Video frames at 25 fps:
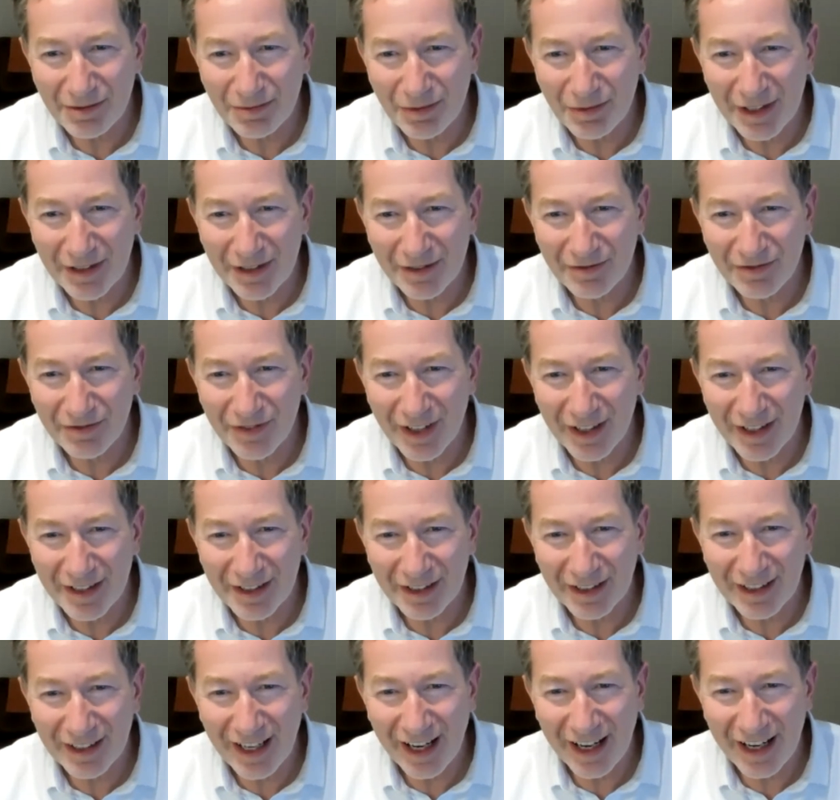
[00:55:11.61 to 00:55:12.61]
We could find
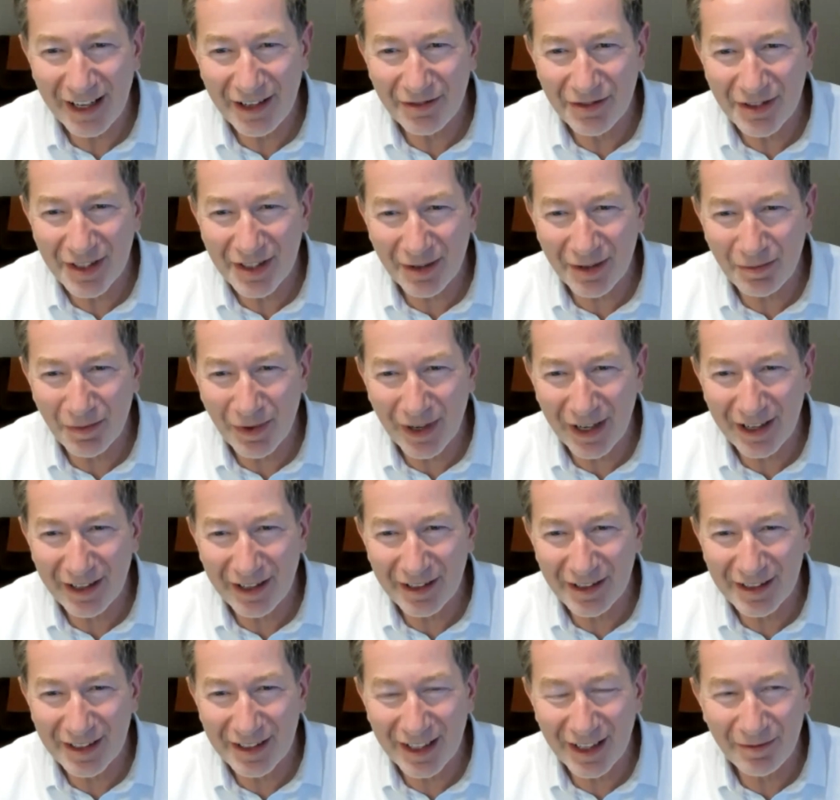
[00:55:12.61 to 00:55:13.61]
a cave somewhere,
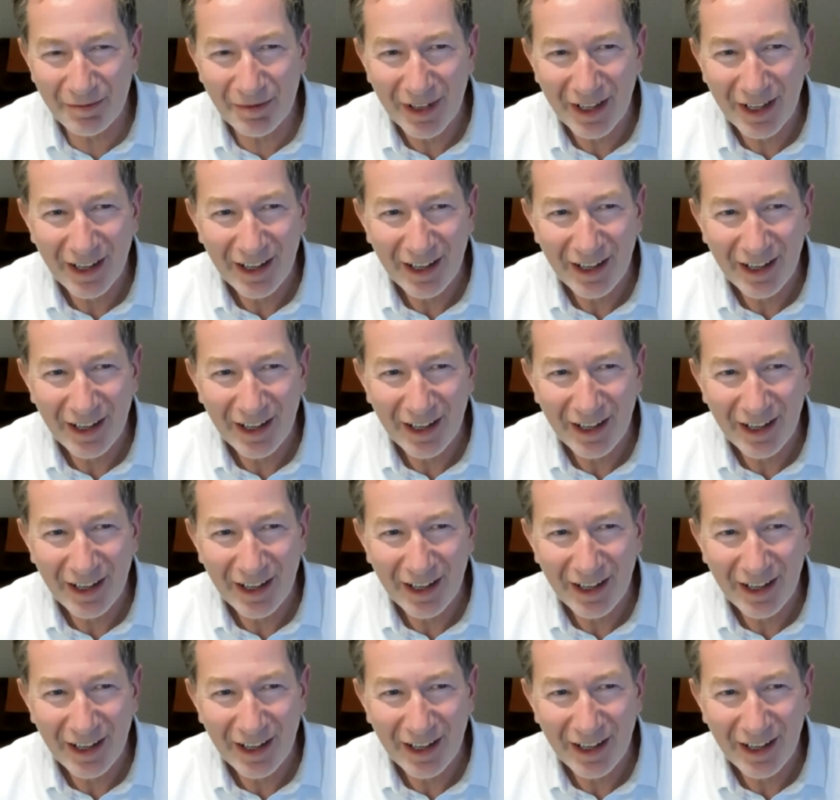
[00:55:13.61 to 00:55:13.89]
and